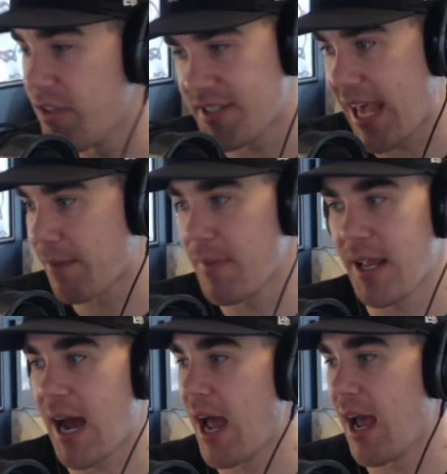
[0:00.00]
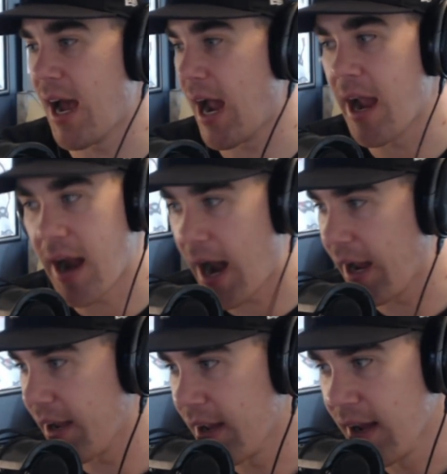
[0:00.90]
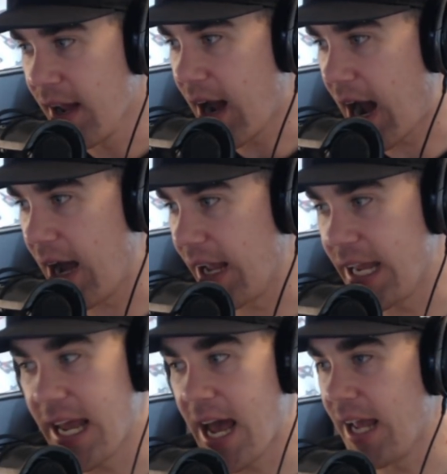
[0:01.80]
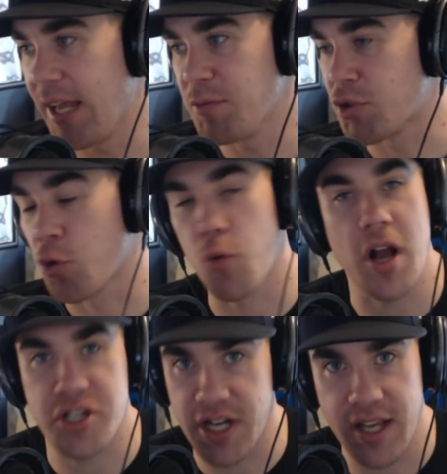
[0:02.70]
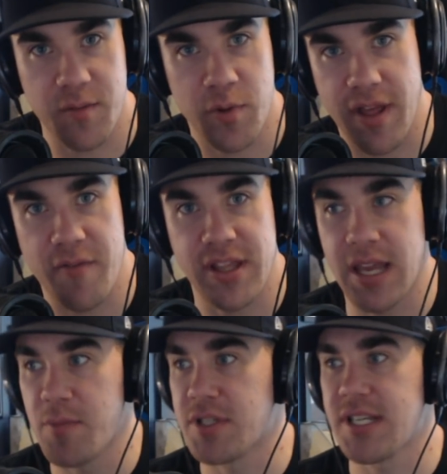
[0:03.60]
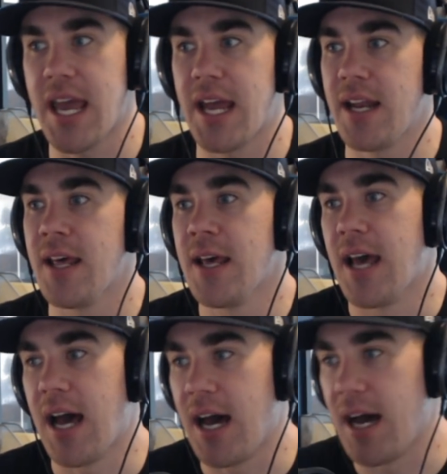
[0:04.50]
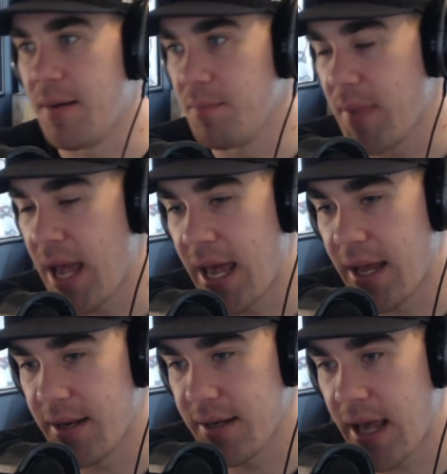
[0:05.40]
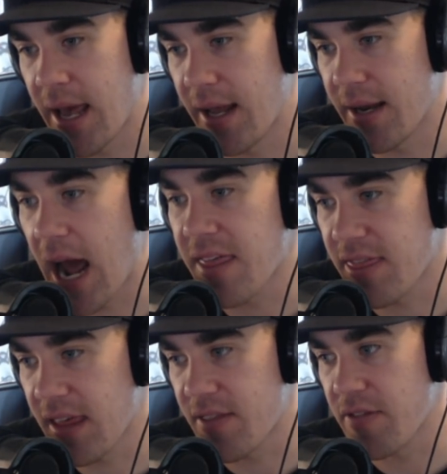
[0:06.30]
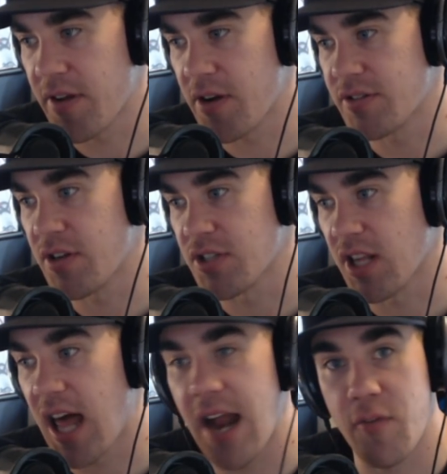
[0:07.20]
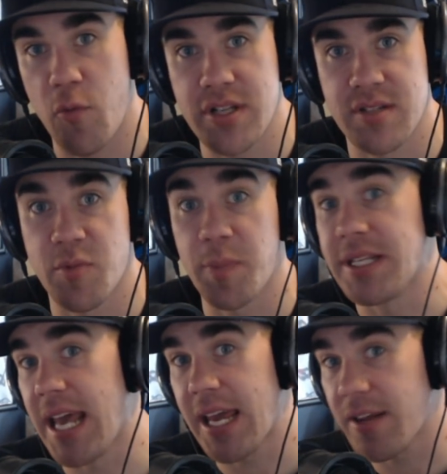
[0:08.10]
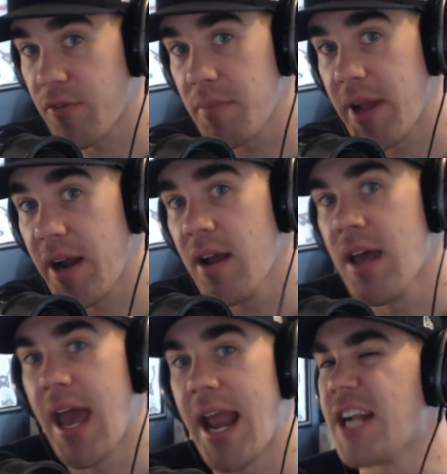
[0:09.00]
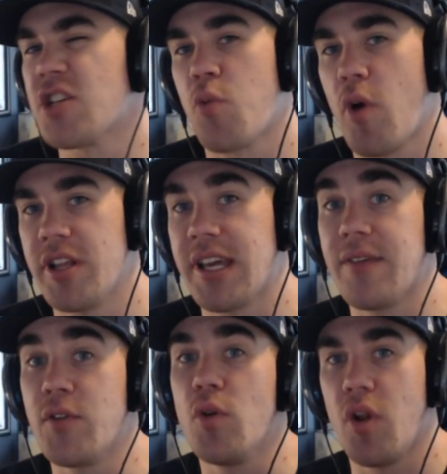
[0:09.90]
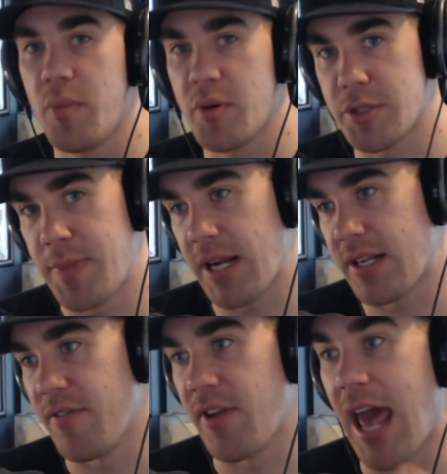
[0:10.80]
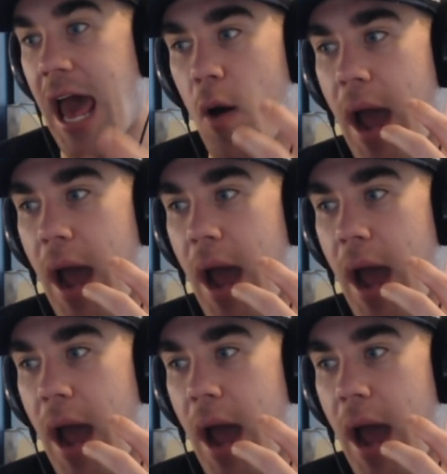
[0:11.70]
segment. I I, I uh, he had he was crushing it with everything he was saying. Um, and and I think that there's there's a lot of wisdom to be taken from there. And I just wanted to give you a little perspective on how I